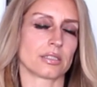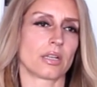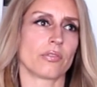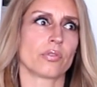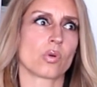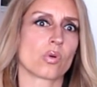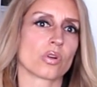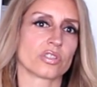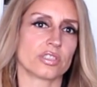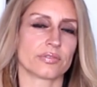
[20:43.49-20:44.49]
and of
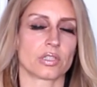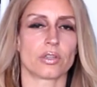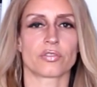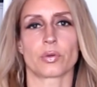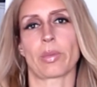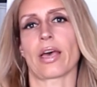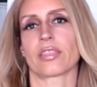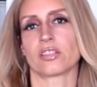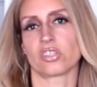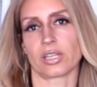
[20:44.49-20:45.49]
course you have to look for
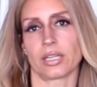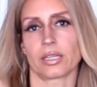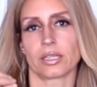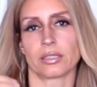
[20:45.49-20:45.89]
pathogenic